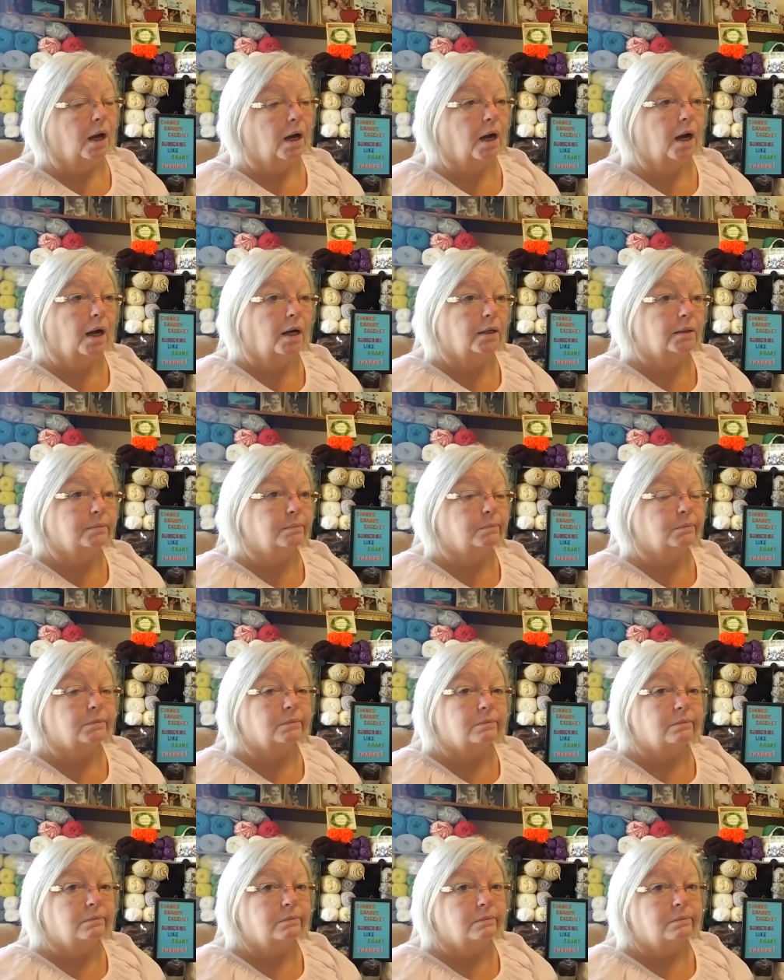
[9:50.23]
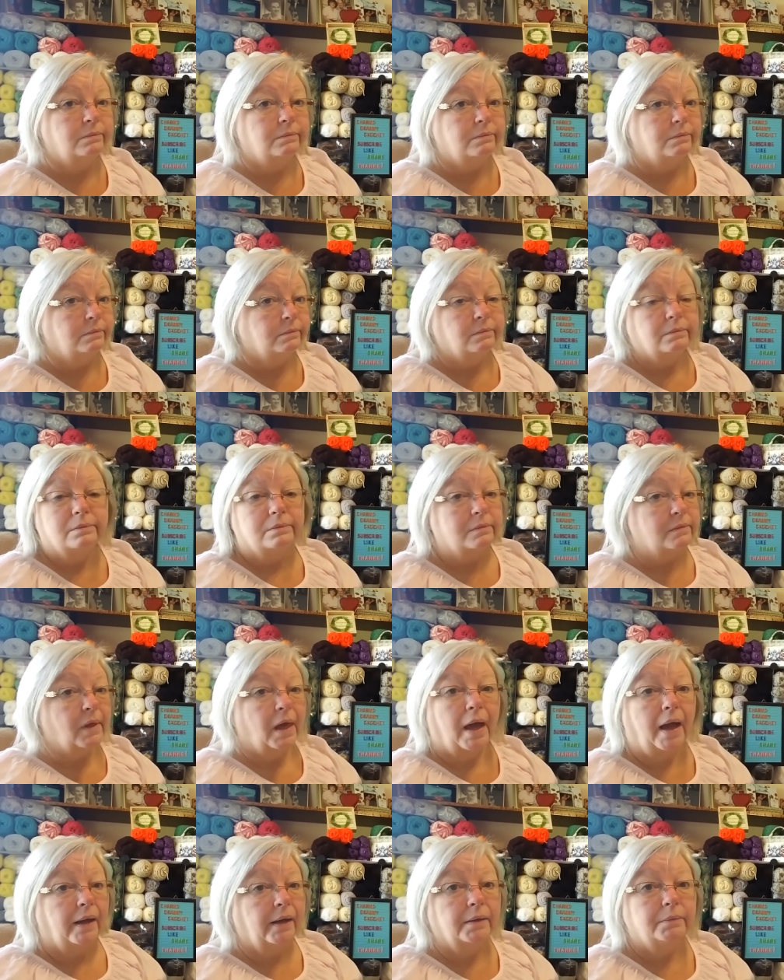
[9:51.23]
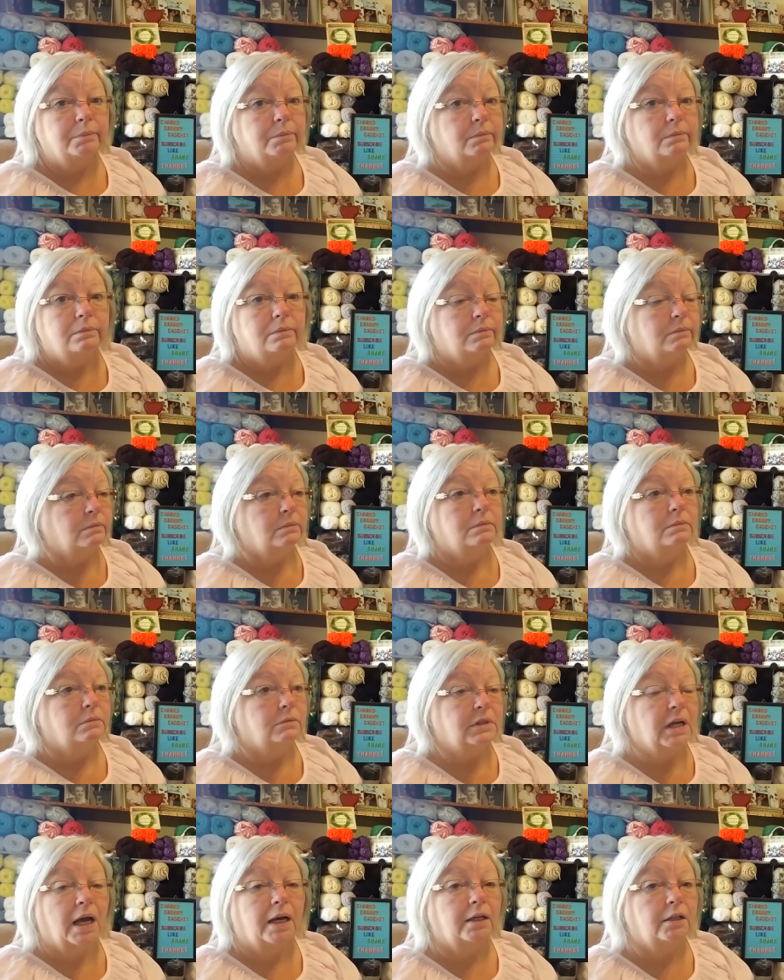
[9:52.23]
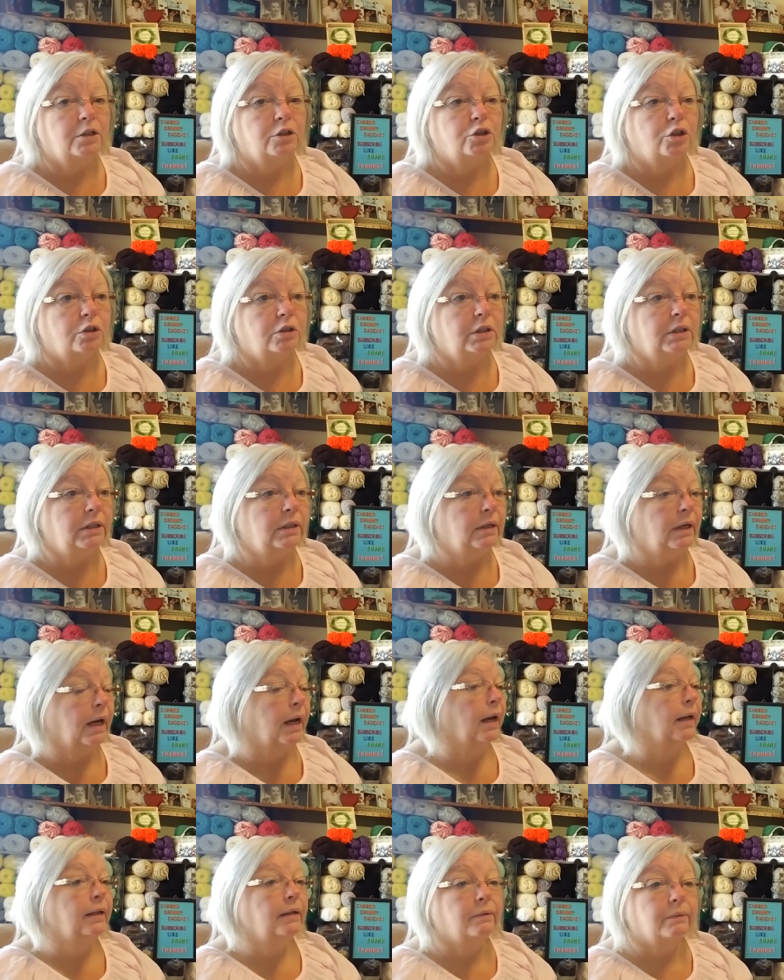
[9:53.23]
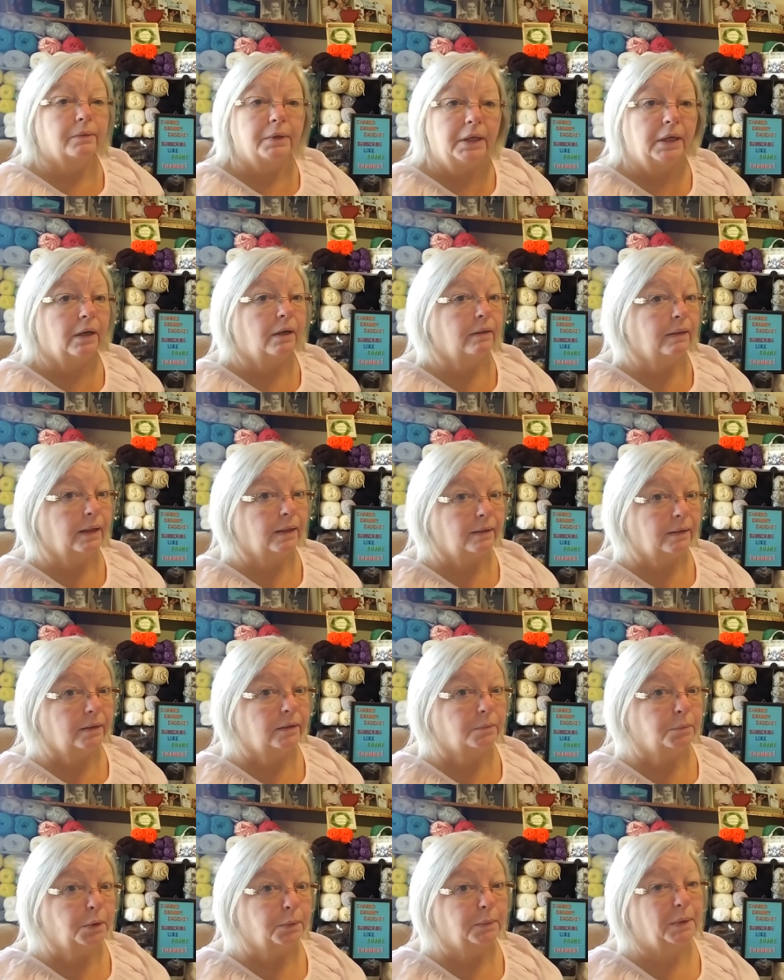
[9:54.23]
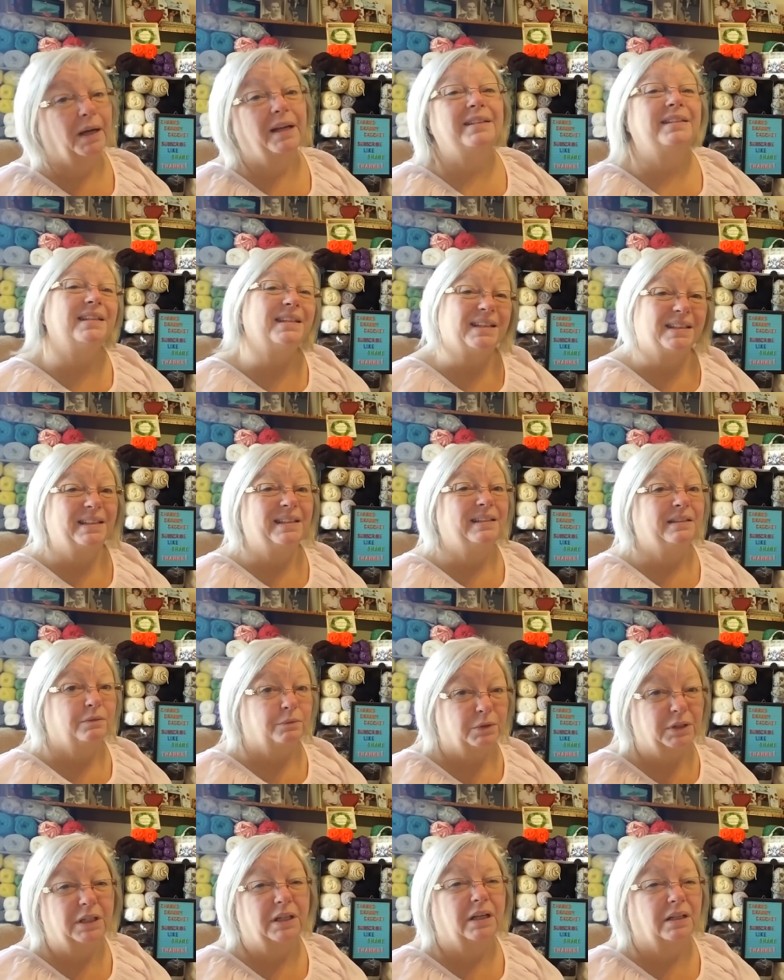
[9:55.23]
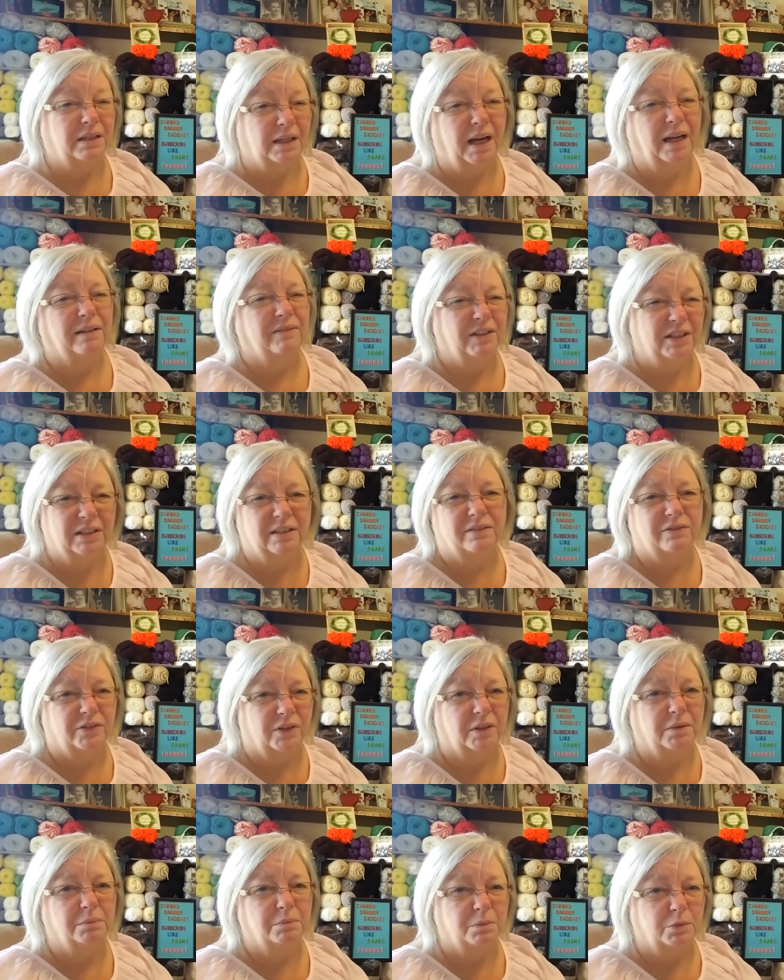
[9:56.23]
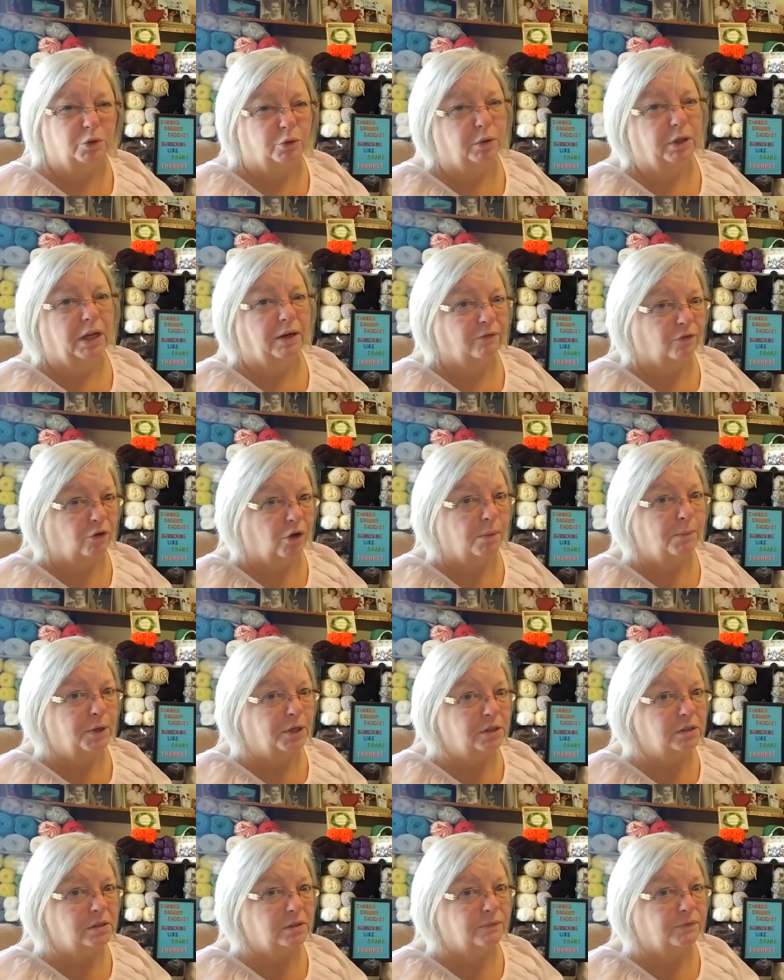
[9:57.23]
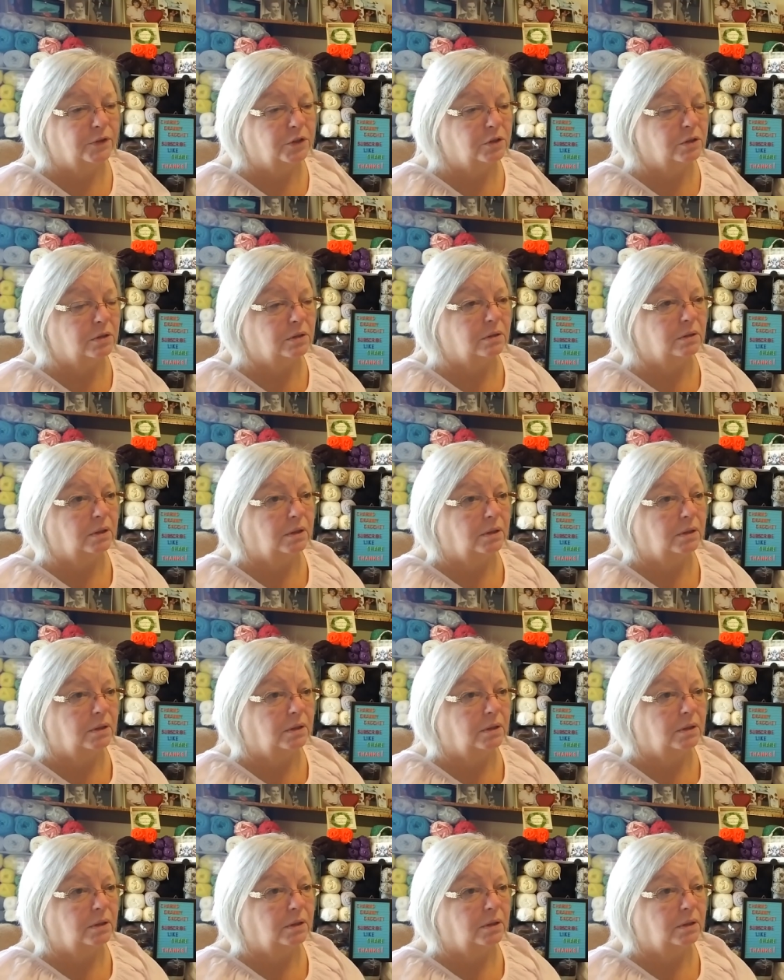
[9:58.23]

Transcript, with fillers: I am not an attorney. I didn't read all that legal mumble. I did read a lot of it from Creative Grandma's first